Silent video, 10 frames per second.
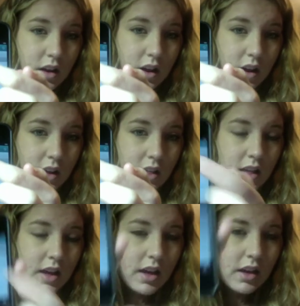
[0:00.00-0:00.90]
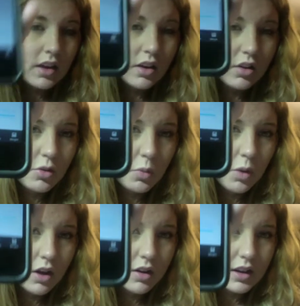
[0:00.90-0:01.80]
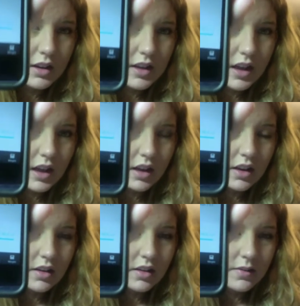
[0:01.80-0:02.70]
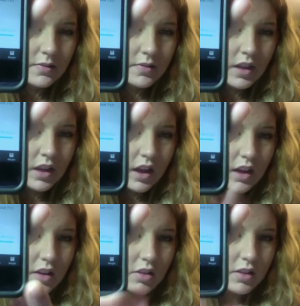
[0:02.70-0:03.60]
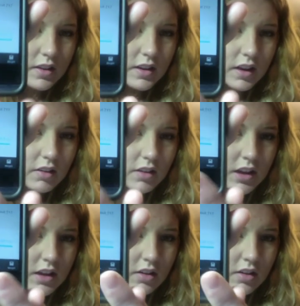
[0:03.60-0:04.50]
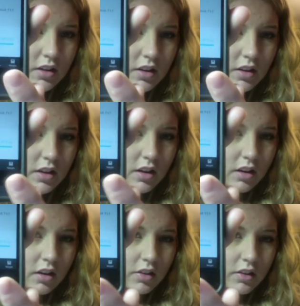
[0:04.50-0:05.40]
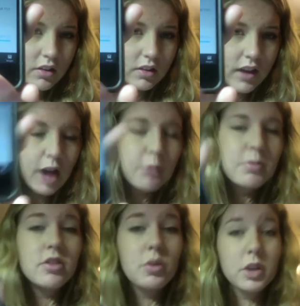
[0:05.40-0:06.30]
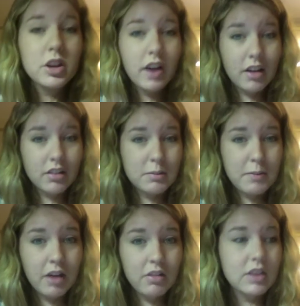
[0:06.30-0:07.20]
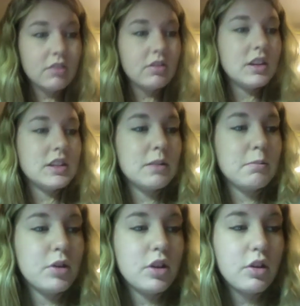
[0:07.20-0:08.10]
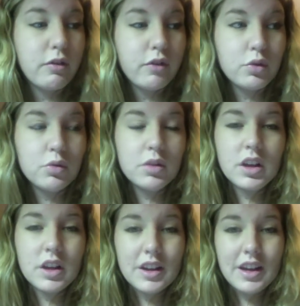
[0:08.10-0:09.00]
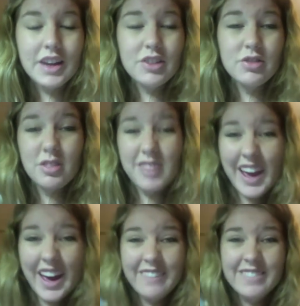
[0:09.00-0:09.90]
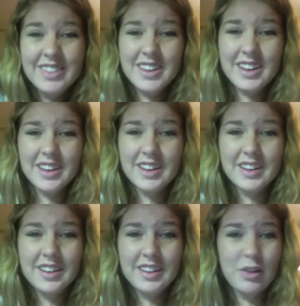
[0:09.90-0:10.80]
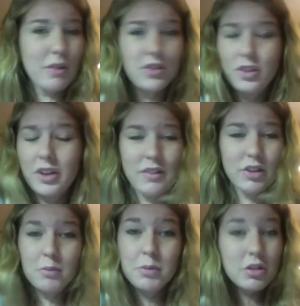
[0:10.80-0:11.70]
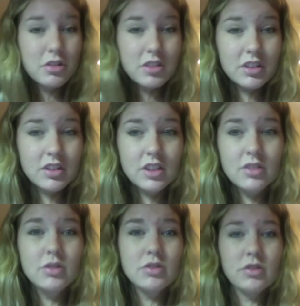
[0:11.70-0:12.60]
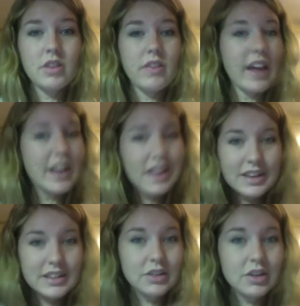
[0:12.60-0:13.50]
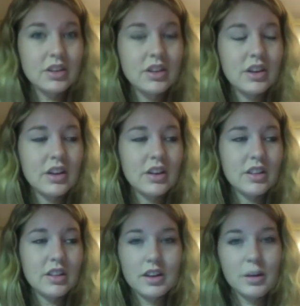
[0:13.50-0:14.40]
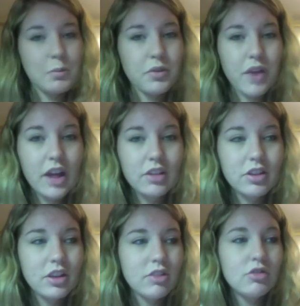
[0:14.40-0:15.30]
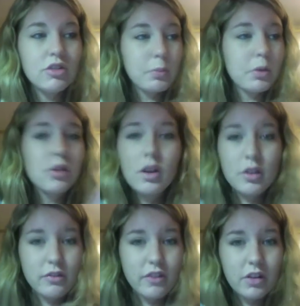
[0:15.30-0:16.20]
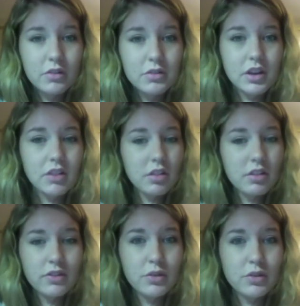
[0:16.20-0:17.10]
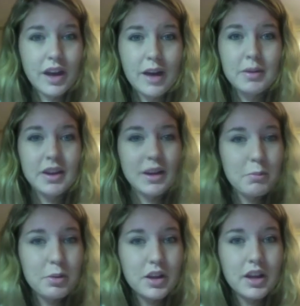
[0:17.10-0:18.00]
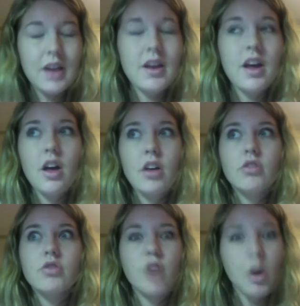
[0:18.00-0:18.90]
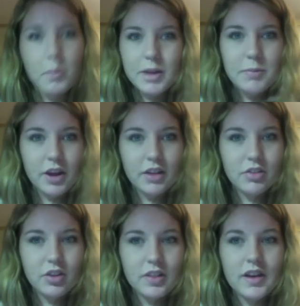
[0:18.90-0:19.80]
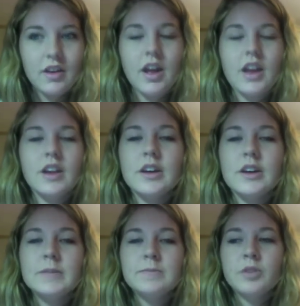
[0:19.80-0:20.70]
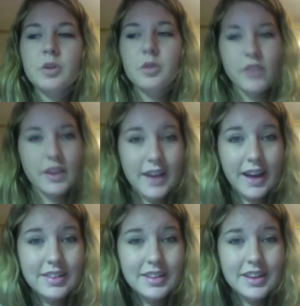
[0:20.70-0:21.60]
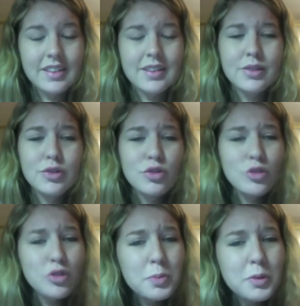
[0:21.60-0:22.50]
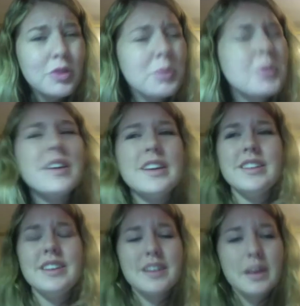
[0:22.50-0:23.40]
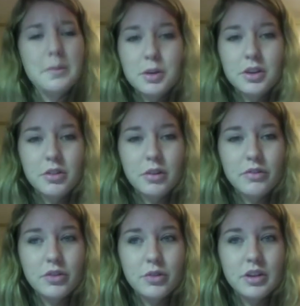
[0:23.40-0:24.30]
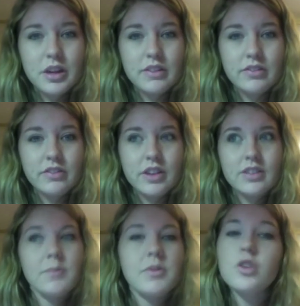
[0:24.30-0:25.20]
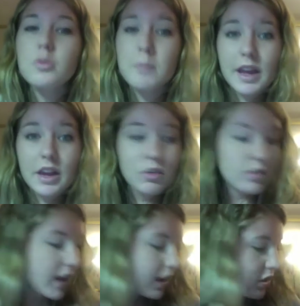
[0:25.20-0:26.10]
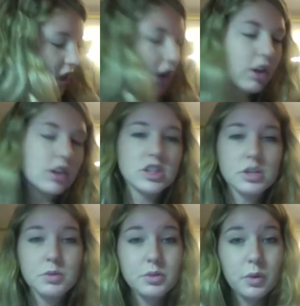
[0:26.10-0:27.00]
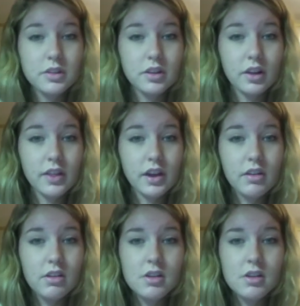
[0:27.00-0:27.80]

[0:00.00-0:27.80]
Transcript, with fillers: And then your water intake. And you can see down here are all the little tabs. So when you're out and about and you need to input your food, and you don't have the you don't have your computer near you, you don't have any idea the like number of calories, you just pull out your phone and go to the food tab and input it, and so many brands are in there. And what's fantastic is it's super, super easy to input your own food if it's something you made, or say Shakeology, which wasn't on there.